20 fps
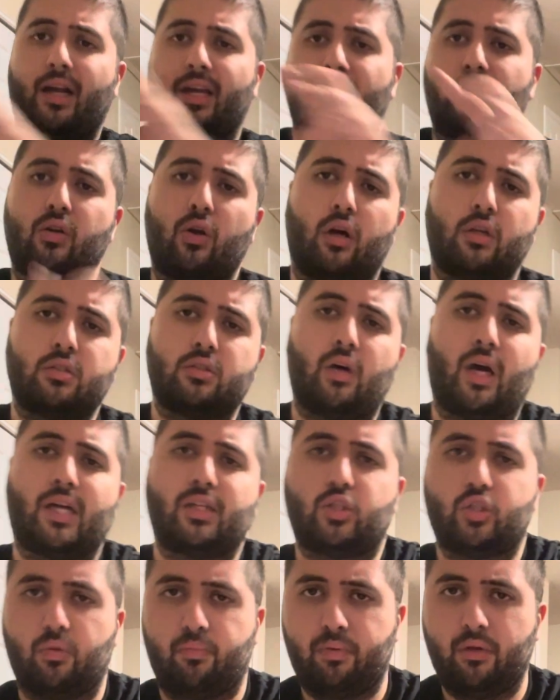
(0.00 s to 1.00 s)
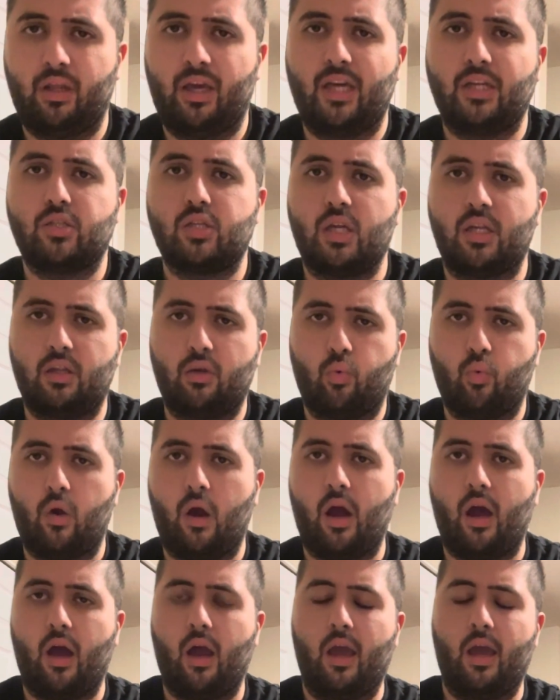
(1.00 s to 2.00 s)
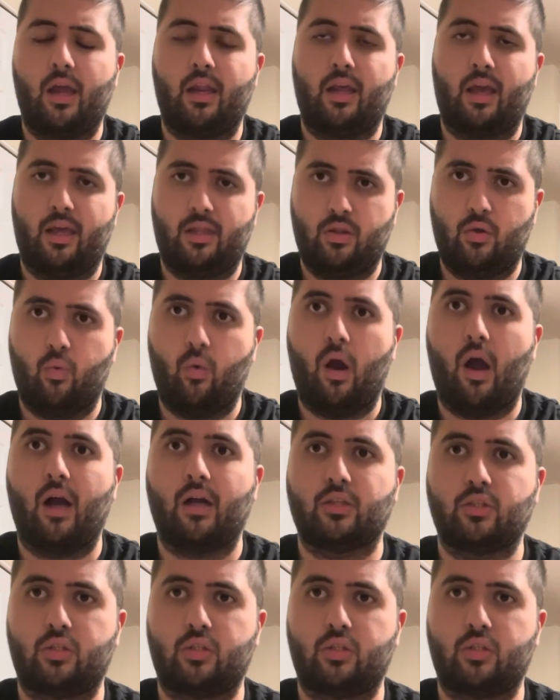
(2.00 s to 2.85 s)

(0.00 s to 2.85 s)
and you also had Triple H and The Rock and, and The Rock.